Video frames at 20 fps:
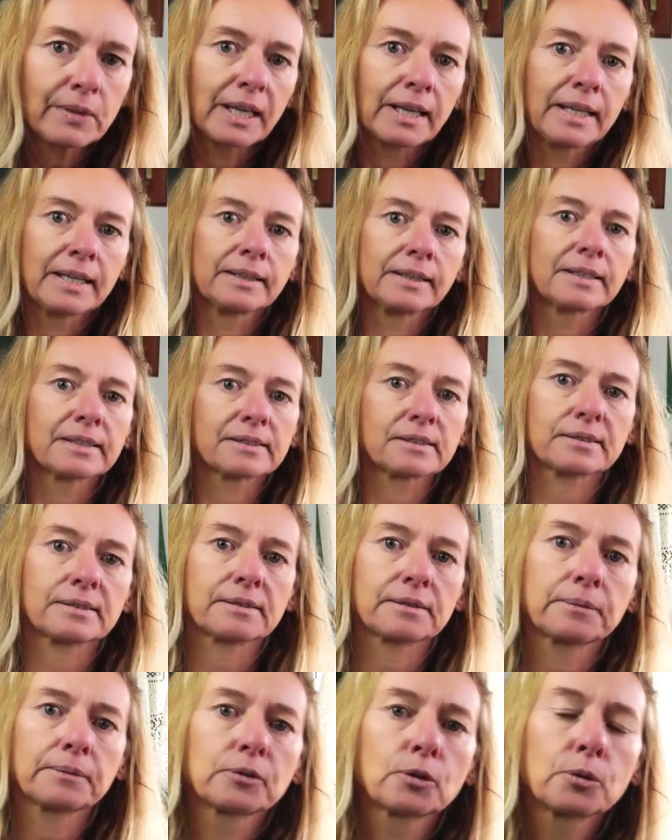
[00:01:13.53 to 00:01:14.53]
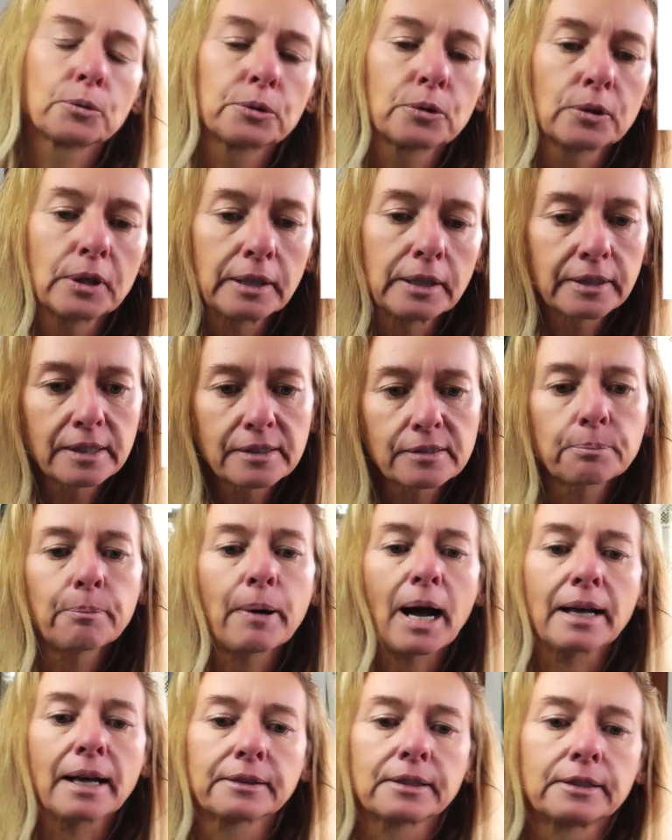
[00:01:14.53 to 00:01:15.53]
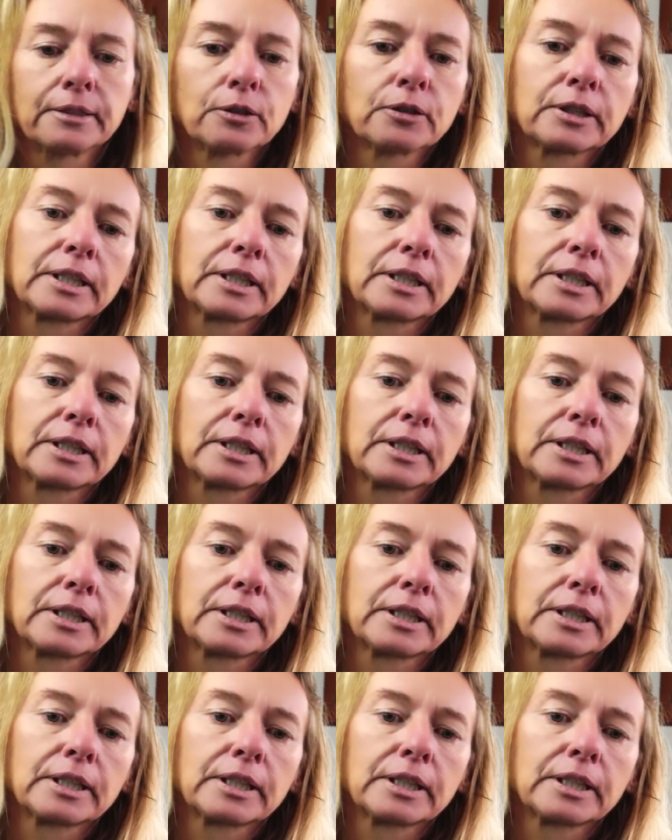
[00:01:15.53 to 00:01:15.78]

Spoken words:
in this pattern.